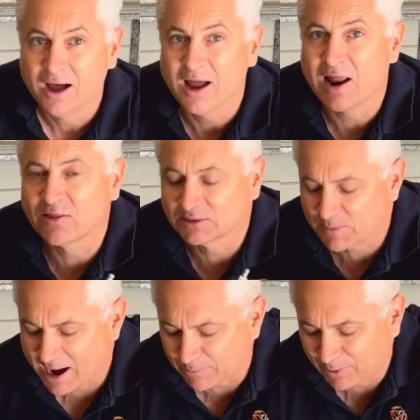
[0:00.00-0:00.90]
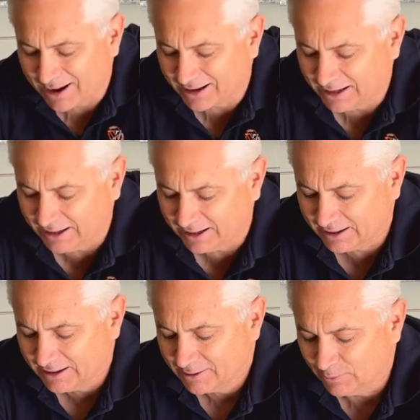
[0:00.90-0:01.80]
another spark plug here,
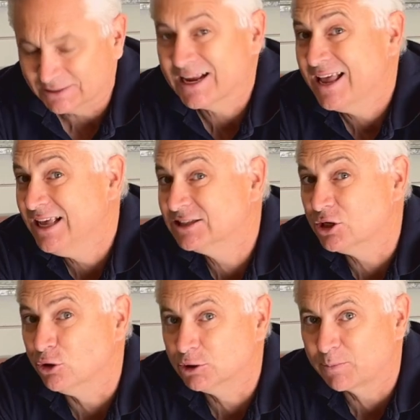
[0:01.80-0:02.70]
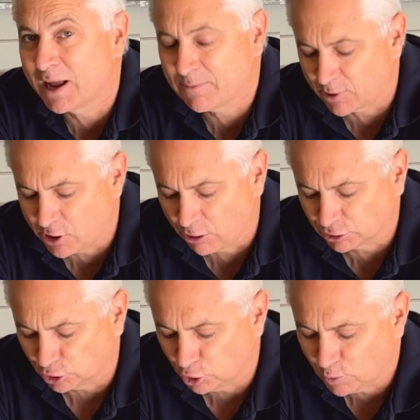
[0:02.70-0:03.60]
which is a used plug, but I know it's
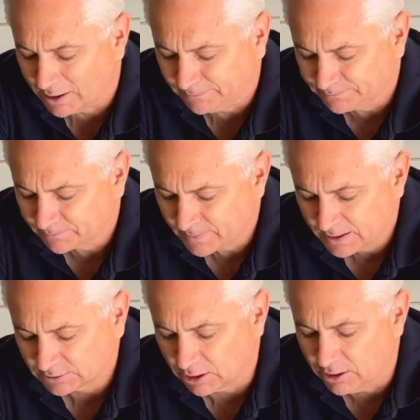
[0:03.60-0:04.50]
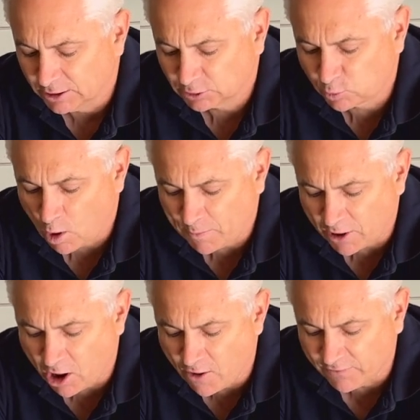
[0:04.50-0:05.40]
a good one. So swap it
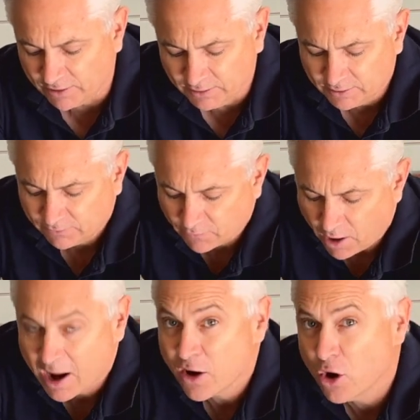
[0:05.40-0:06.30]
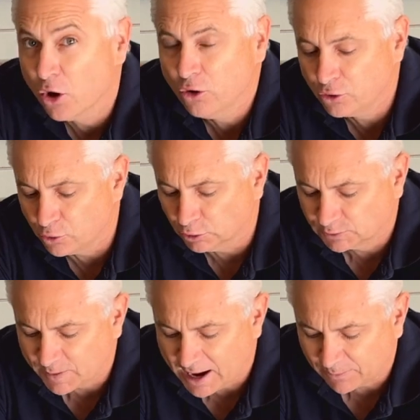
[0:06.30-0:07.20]
over for our known good
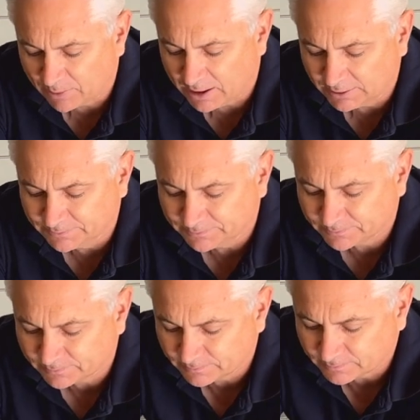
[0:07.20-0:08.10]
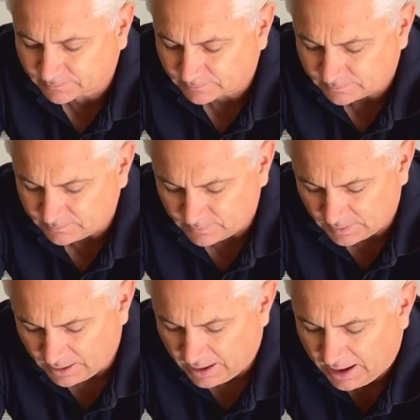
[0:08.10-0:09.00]
spark plug
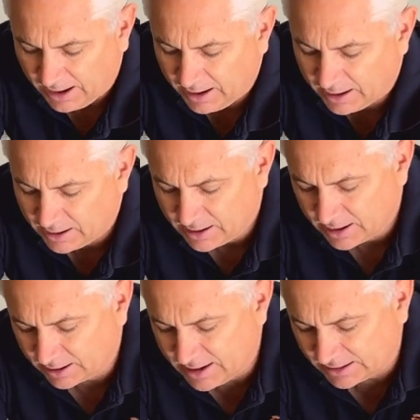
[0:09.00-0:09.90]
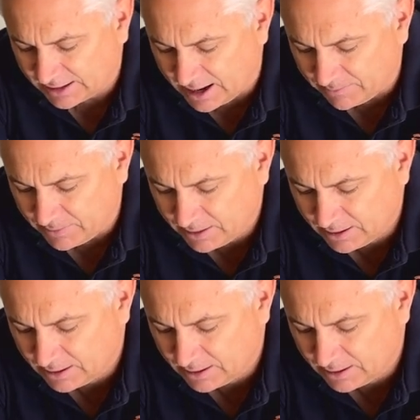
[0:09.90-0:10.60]
and connect it up,